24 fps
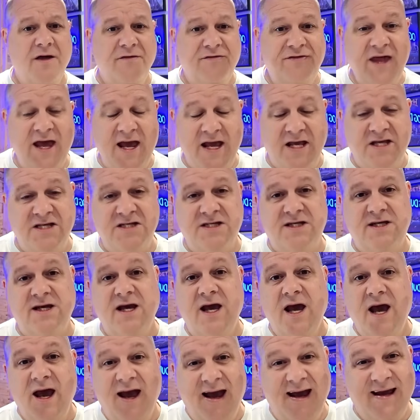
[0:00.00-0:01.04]
This
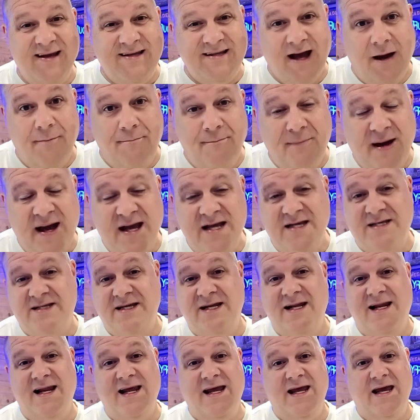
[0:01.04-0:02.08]
is
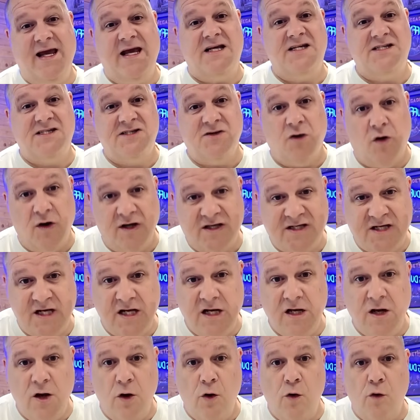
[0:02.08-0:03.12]
amazingly
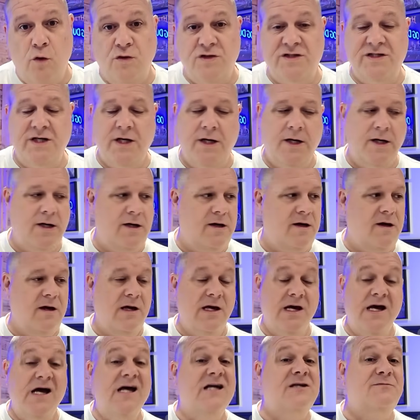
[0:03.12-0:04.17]
exciting news,
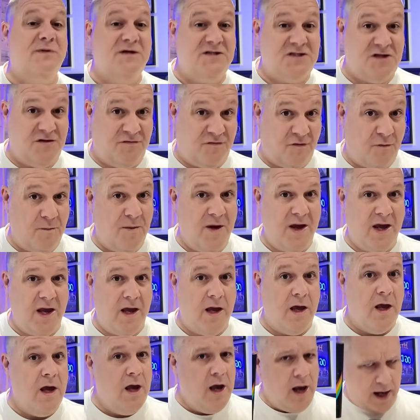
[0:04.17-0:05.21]
especially for
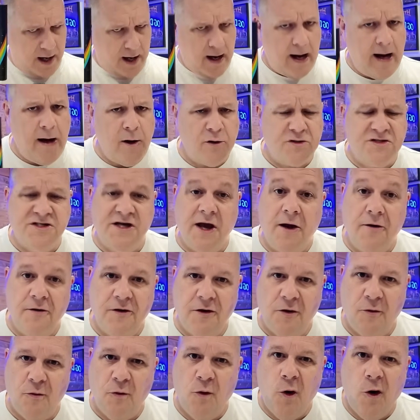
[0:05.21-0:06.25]
me, and I'll tell
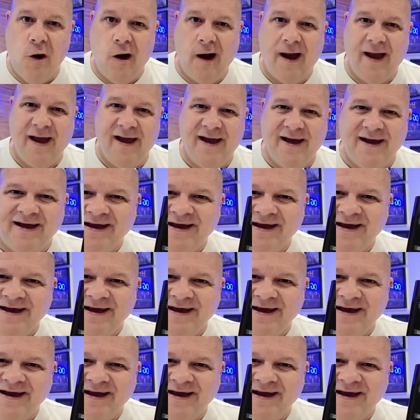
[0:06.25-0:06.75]
you why.